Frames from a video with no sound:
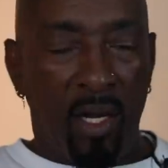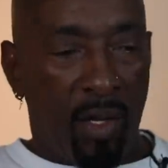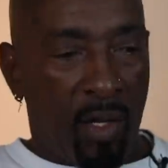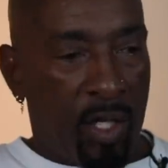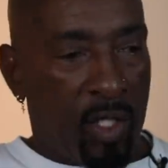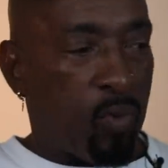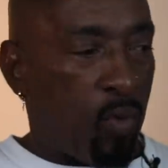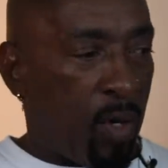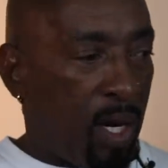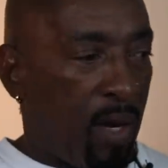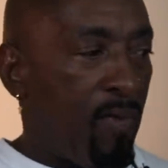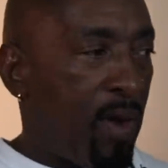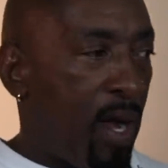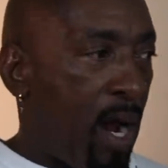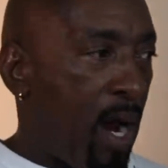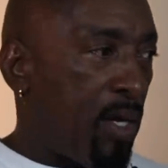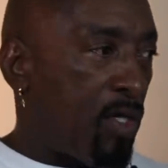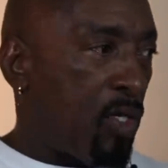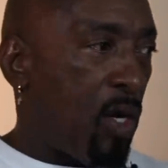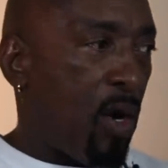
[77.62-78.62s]
each one of
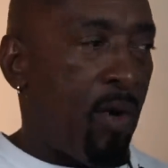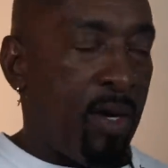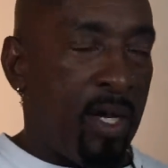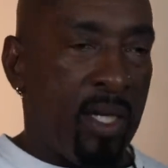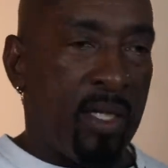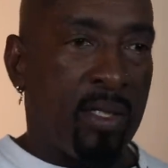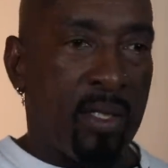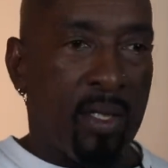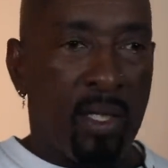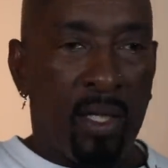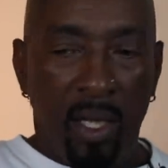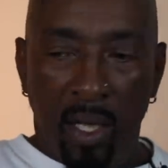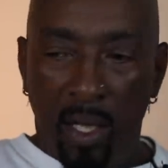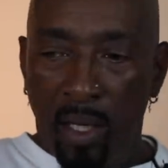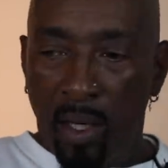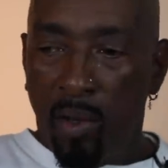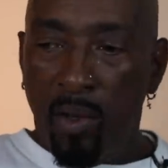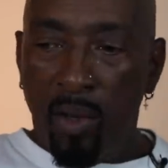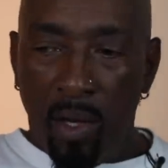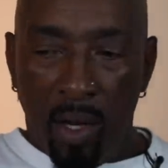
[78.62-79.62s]
our attorneys,
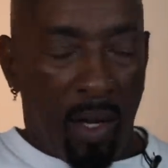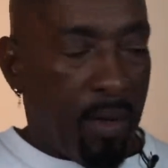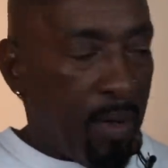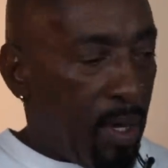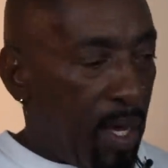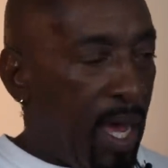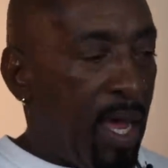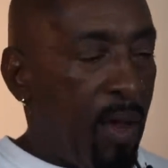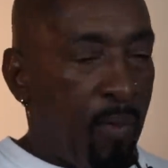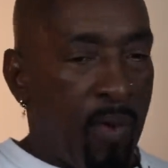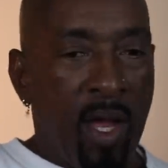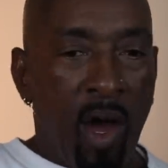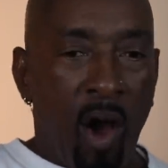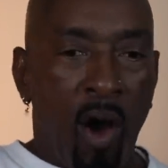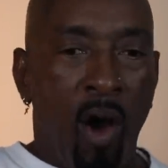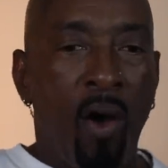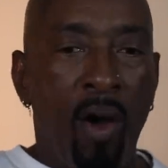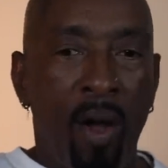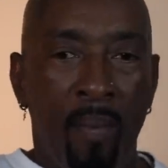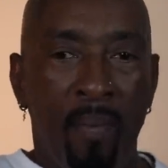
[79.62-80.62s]
and we
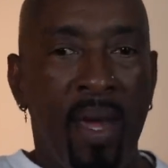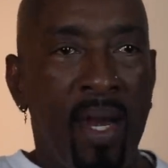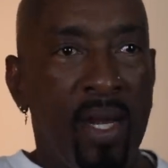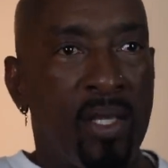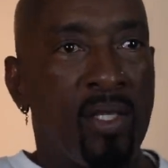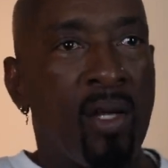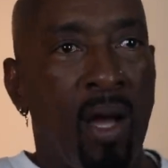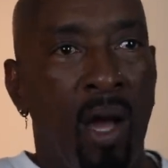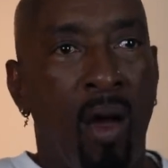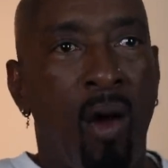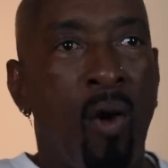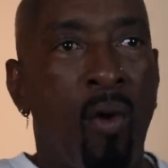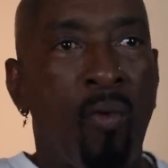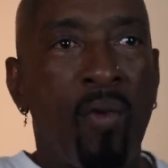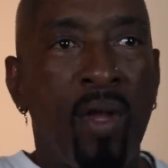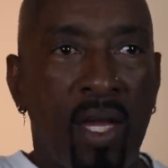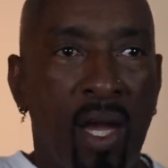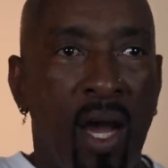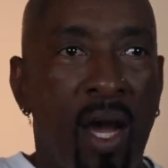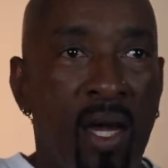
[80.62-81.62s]
all admitted to our own
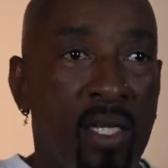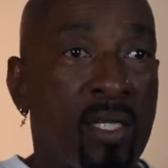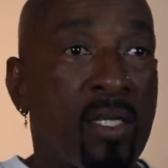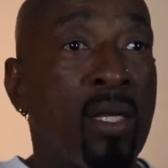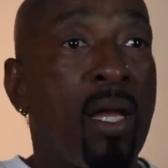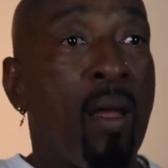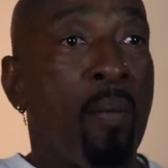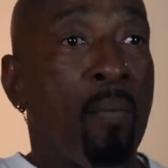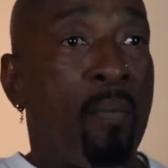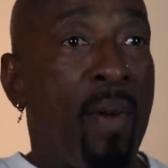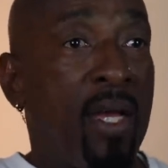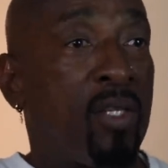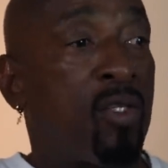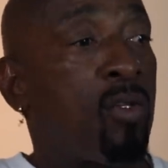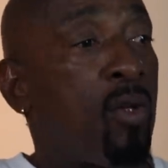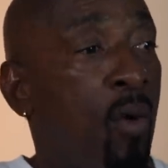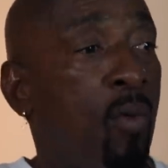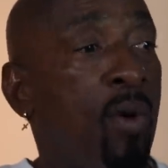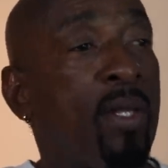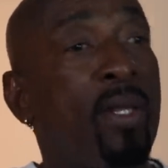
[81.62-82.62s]
reconnaissance based
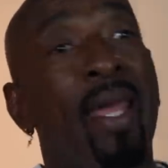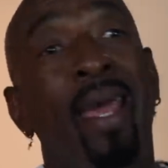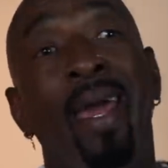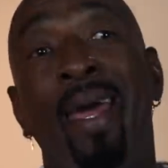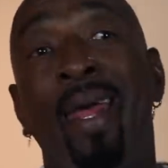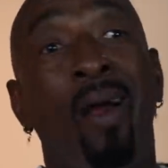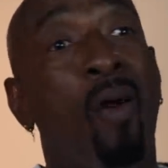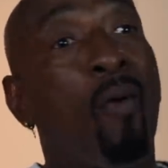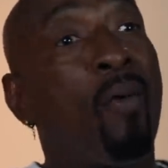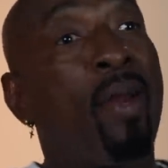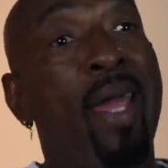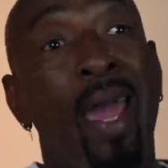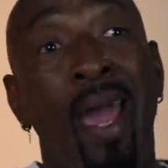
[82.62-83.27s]
on what they had already